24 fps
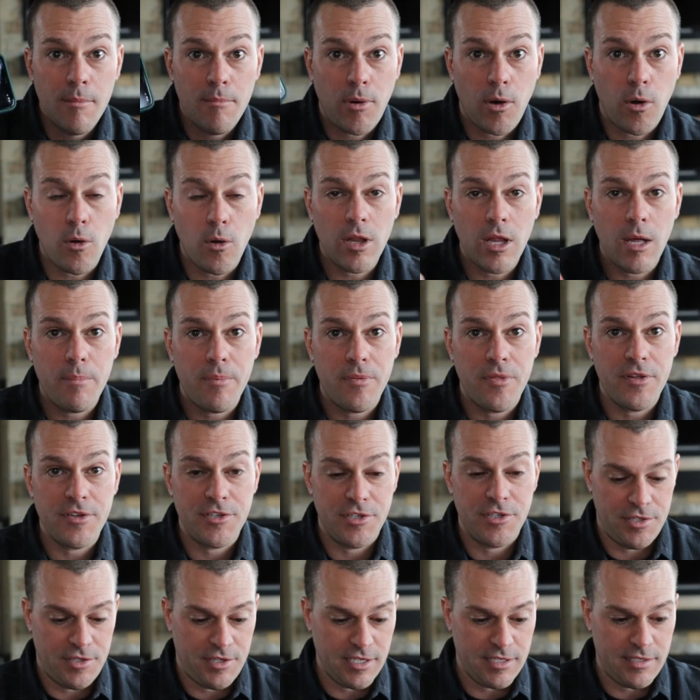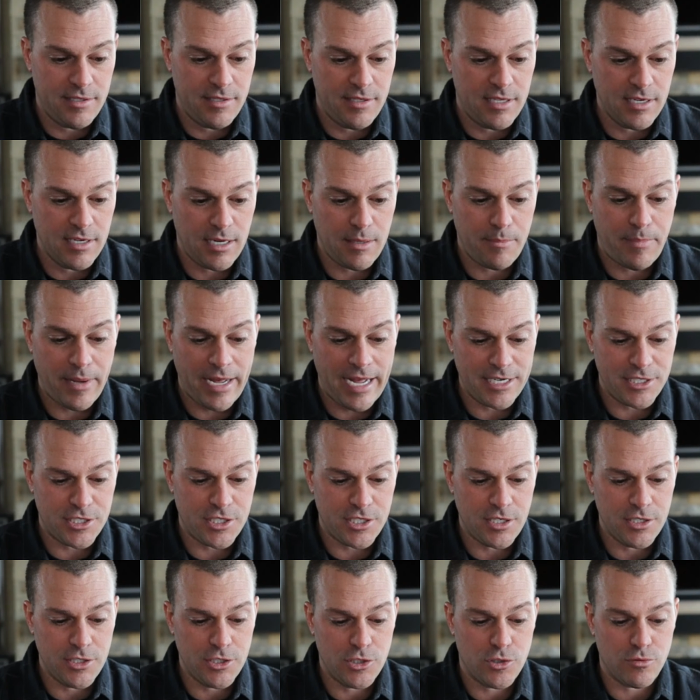pull up the batch